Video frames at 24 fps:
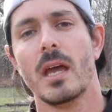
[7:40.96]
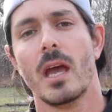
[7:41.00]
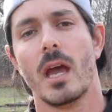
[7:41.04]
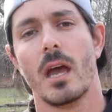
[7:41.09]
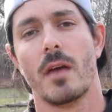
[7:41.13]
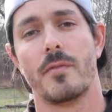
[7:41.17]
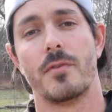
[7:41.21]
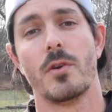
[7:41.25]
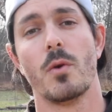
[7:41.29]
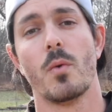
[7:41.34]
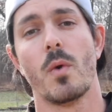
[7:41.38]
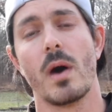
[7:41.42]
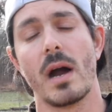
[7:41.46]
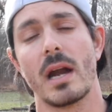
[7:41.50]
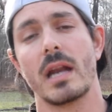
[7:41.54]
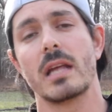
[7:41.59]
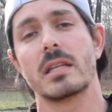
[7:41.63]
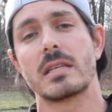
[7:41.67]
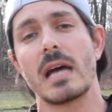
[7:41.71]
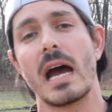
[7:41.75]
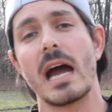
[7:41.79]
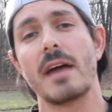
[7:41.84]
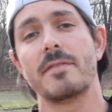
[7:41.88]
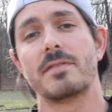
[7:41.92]
If you want to
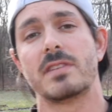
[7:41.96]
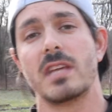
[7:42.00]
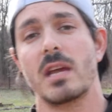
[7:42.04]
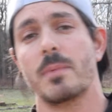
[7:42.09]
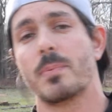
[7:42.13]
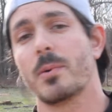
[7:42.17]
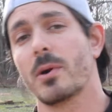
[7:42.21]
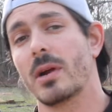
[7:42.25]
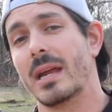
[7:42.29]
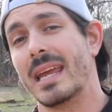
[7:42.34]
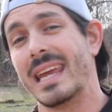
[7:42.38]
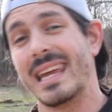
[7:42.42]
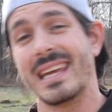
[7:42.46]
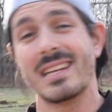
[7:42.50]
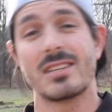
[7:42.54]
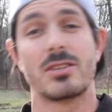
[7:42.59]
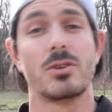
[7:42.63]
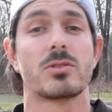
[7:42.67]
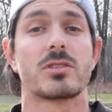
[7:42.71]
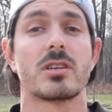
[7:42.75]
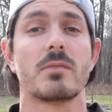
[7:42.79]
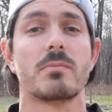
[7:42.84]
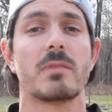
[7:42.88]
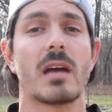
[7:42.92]
dive deeper
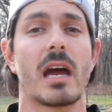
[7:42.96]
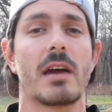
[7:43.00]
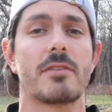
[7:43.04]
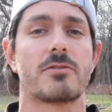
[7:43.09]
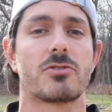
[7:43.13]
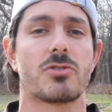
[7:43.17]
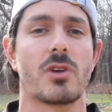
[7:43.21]
into some knife